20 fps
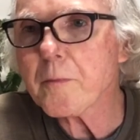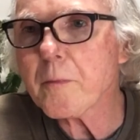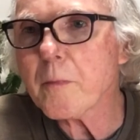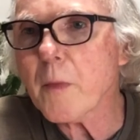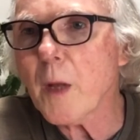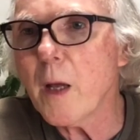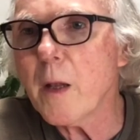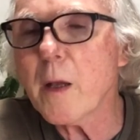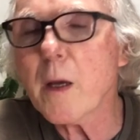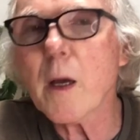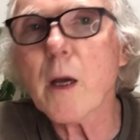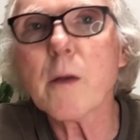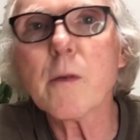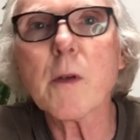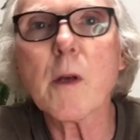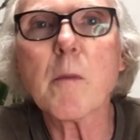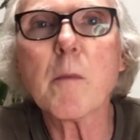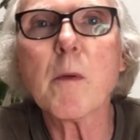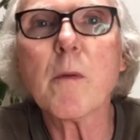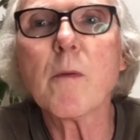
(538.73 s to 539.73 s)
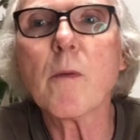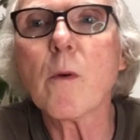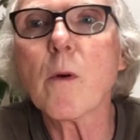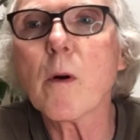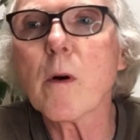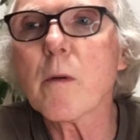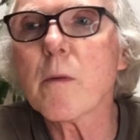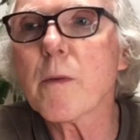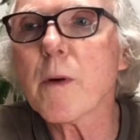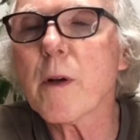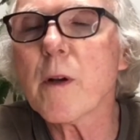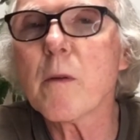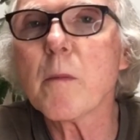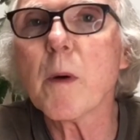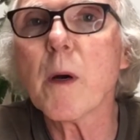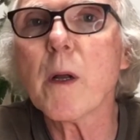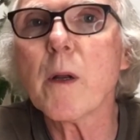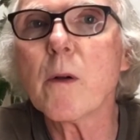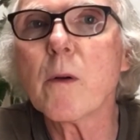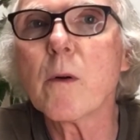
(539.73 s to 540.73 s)
I think I said before, a friend of
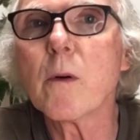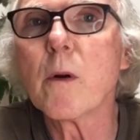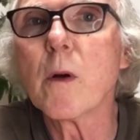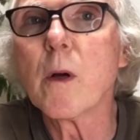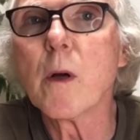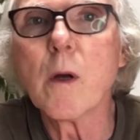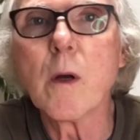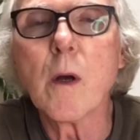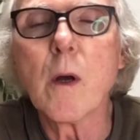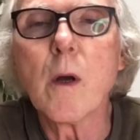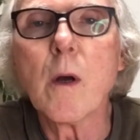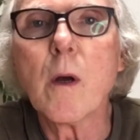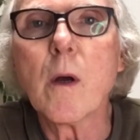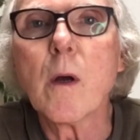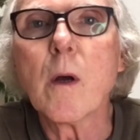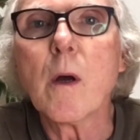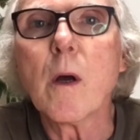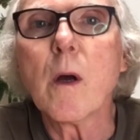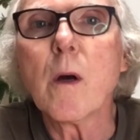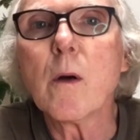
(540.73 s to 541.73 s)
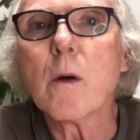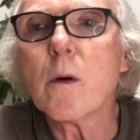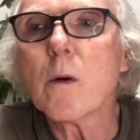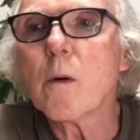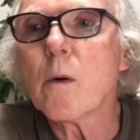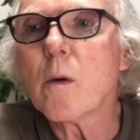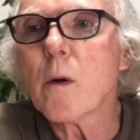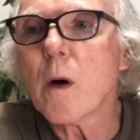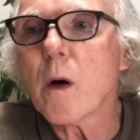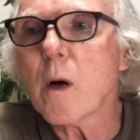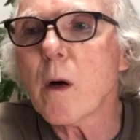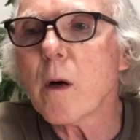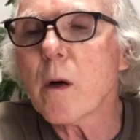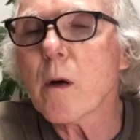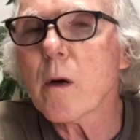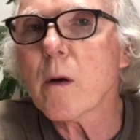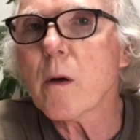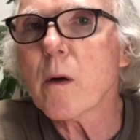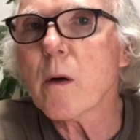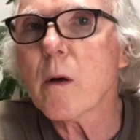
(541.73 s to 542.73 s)
mine who
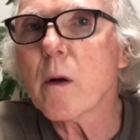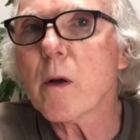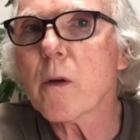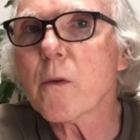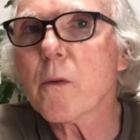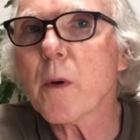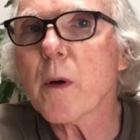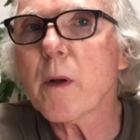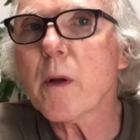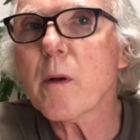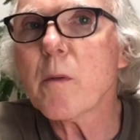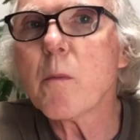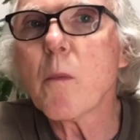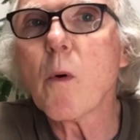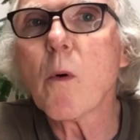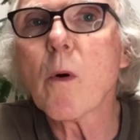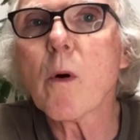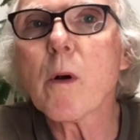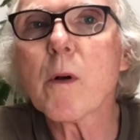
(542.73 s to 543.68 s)
has rated more